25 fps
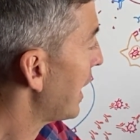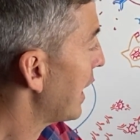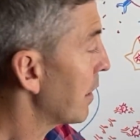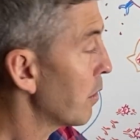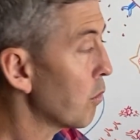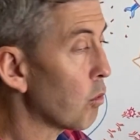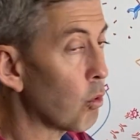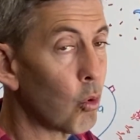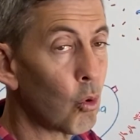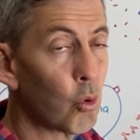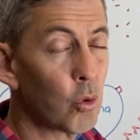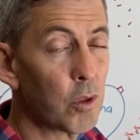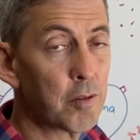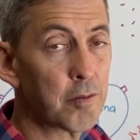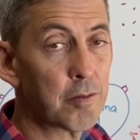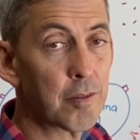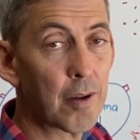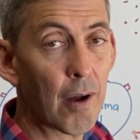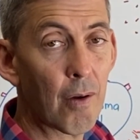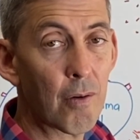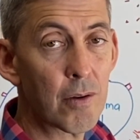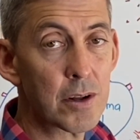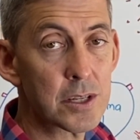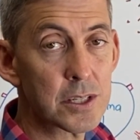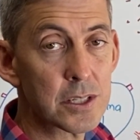and all the
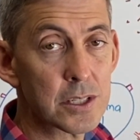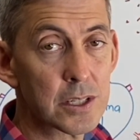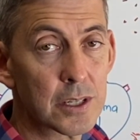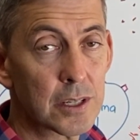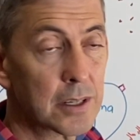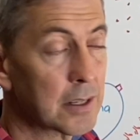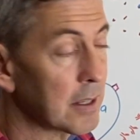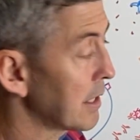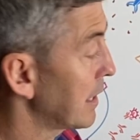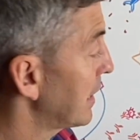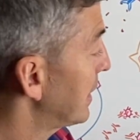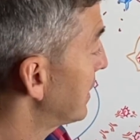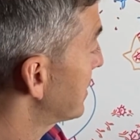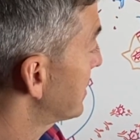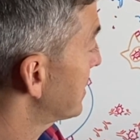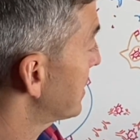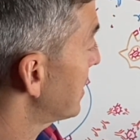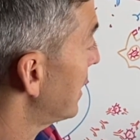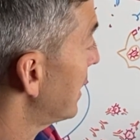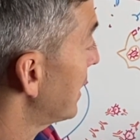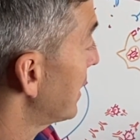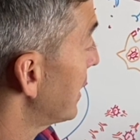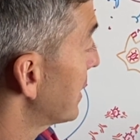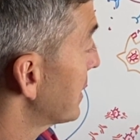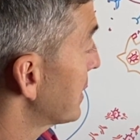virus
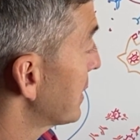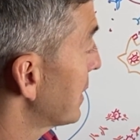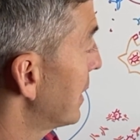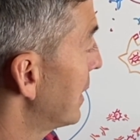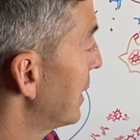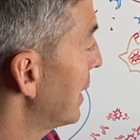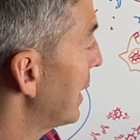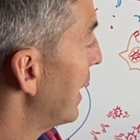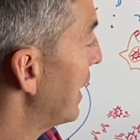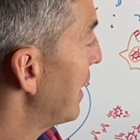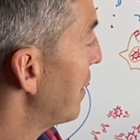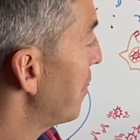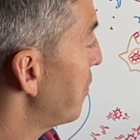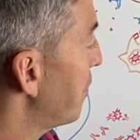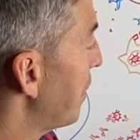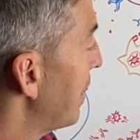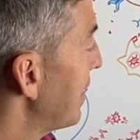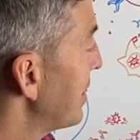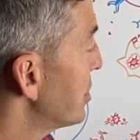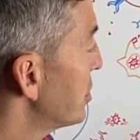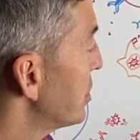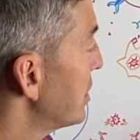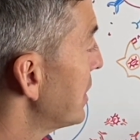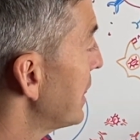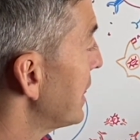inside it. And
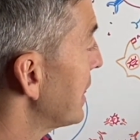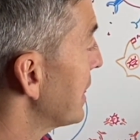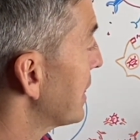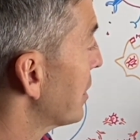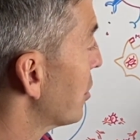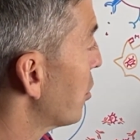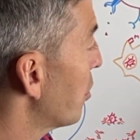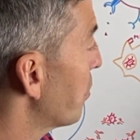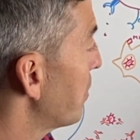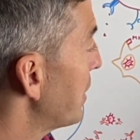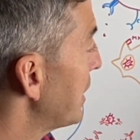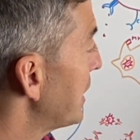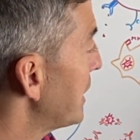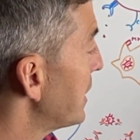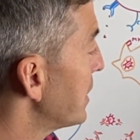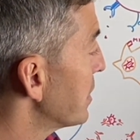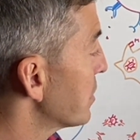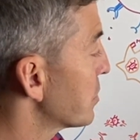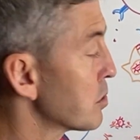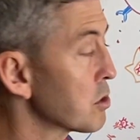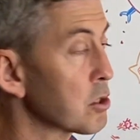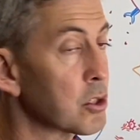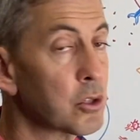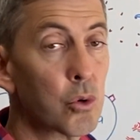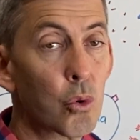eventually it completely
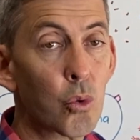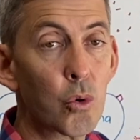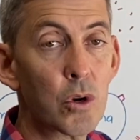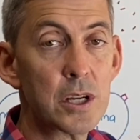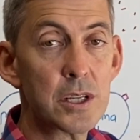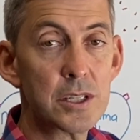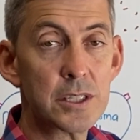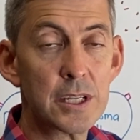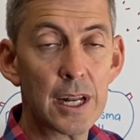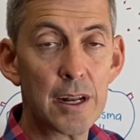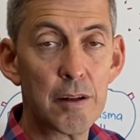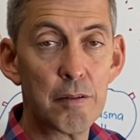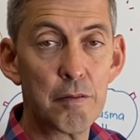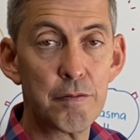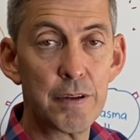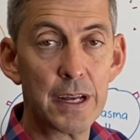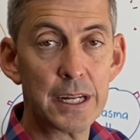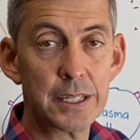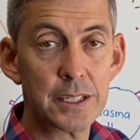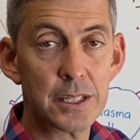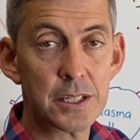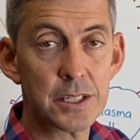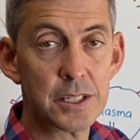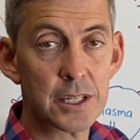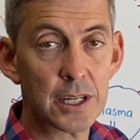destroys that
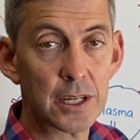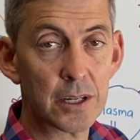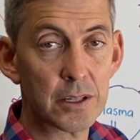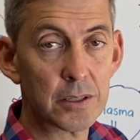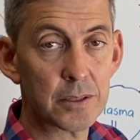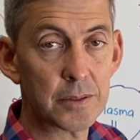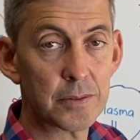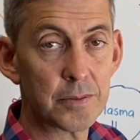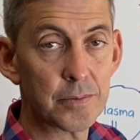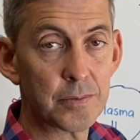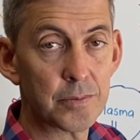infected cell.